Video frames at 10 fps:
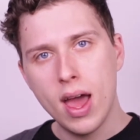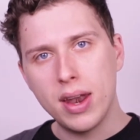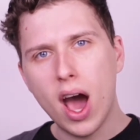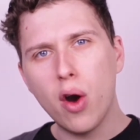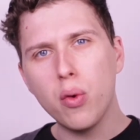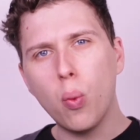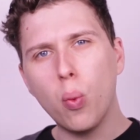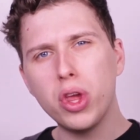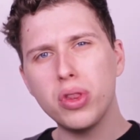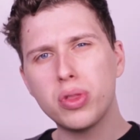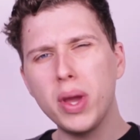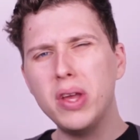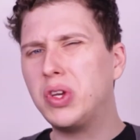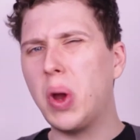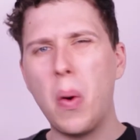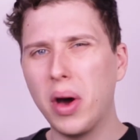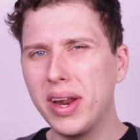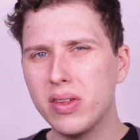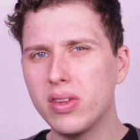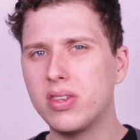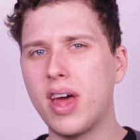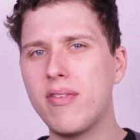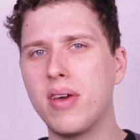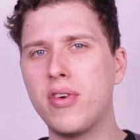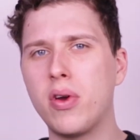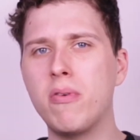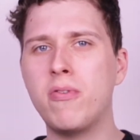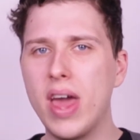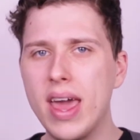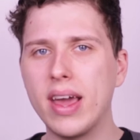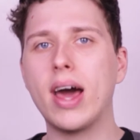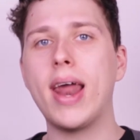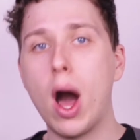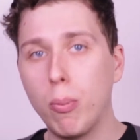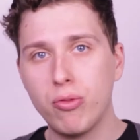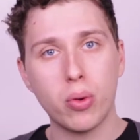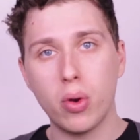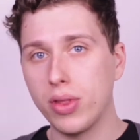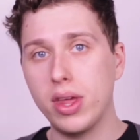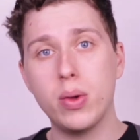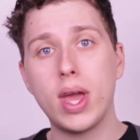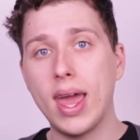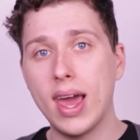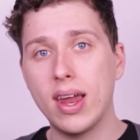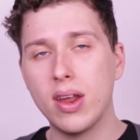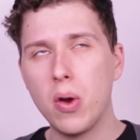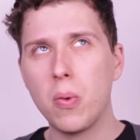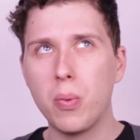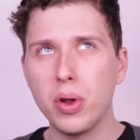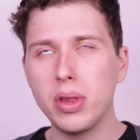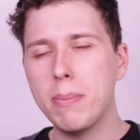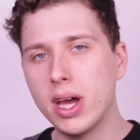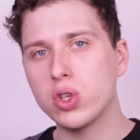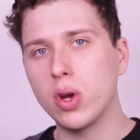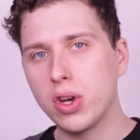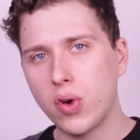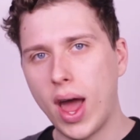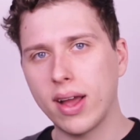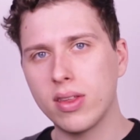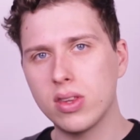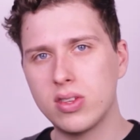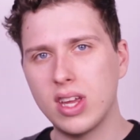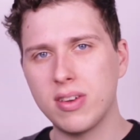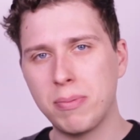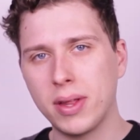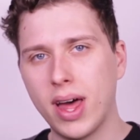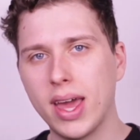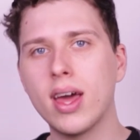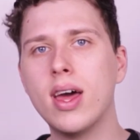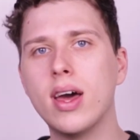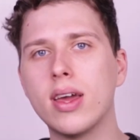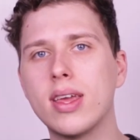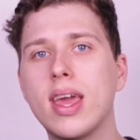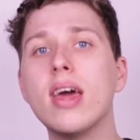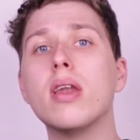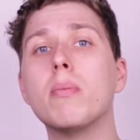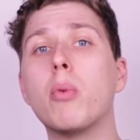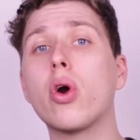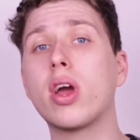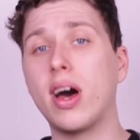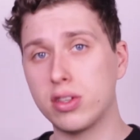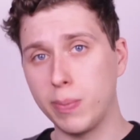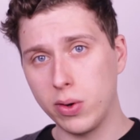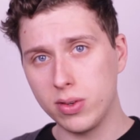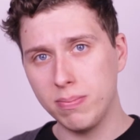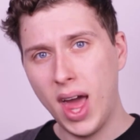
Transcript: Now, the way you don't want to do this is having a very vague, unhelpful goal that you can't really measure and track. Say something like, get more customers.